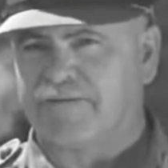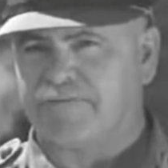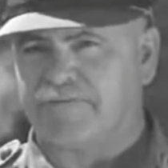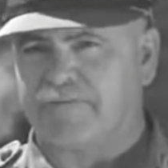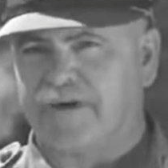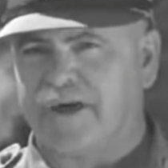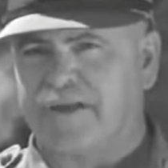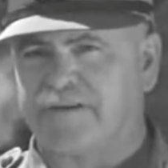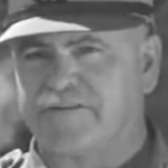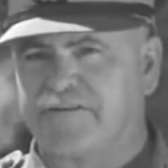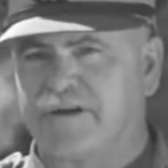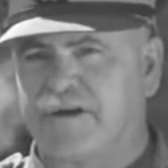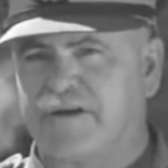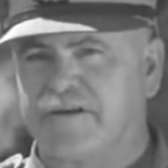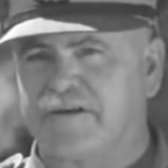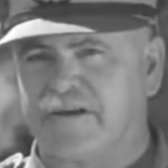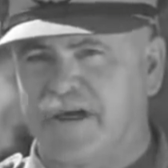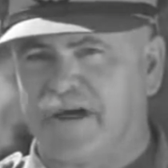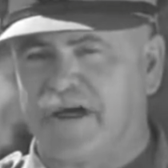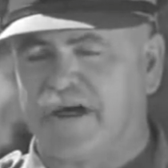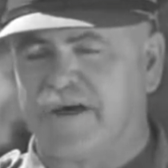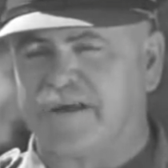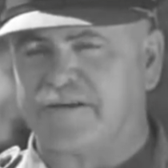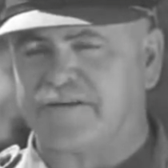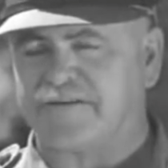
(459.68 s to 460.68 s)
adventure,
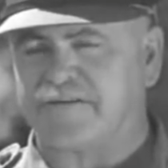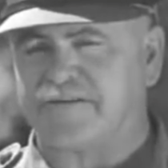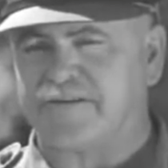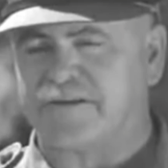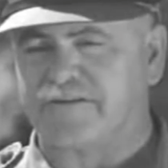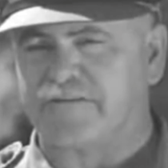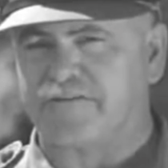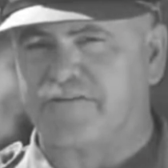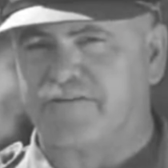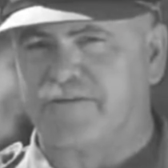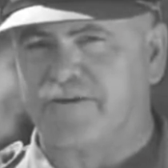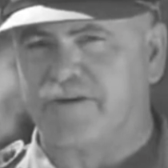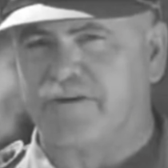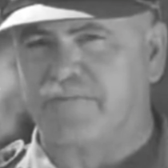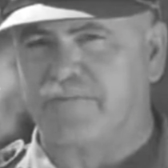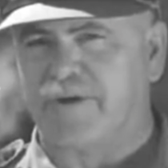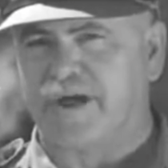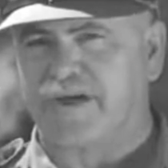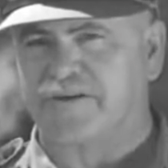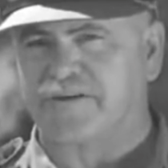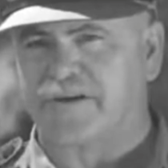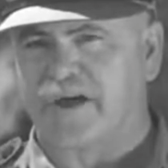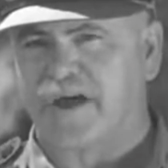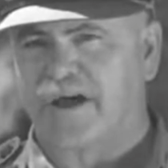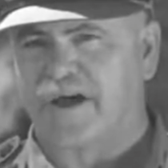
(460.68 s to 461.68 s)
yes, and full
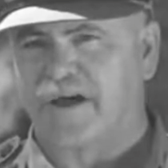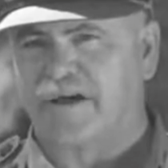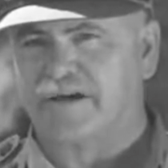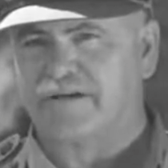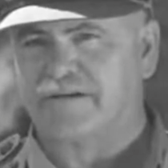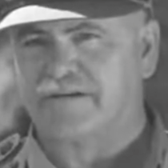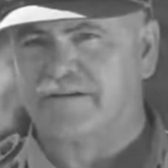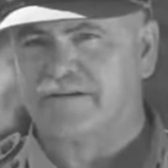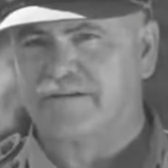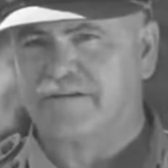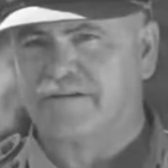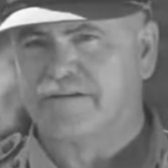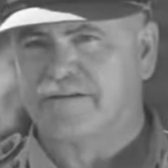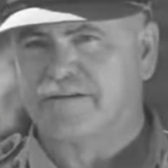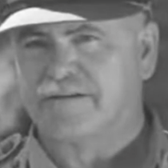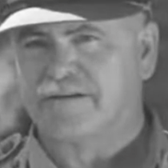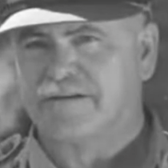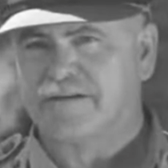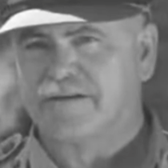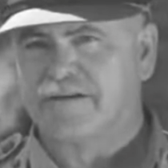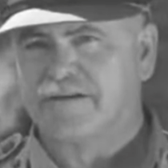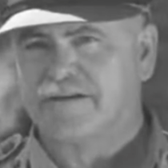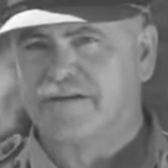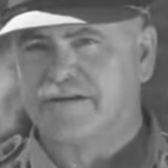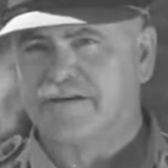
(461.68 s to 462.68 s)
measure,
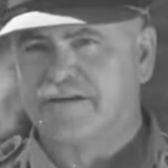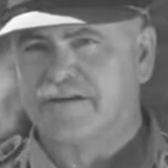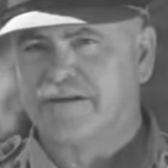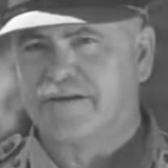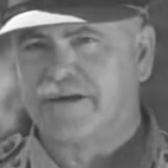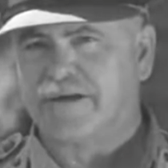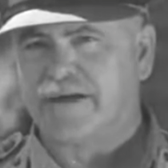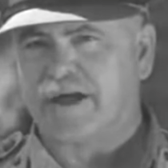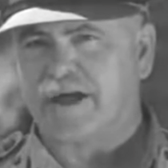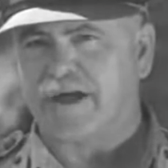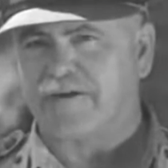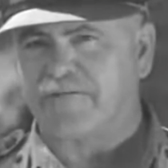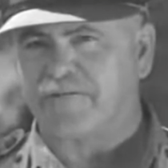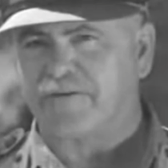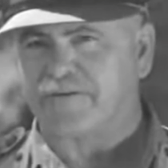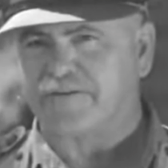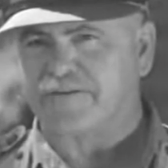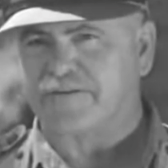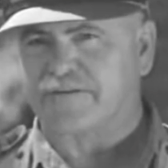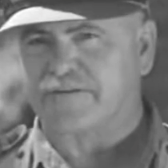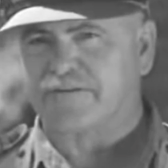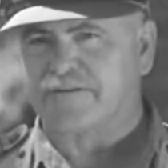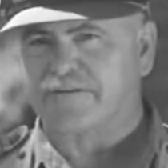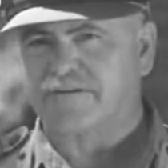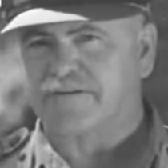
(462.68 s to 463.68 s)

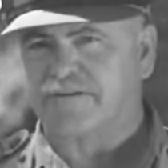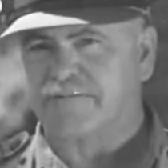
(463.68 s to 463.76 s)
effort,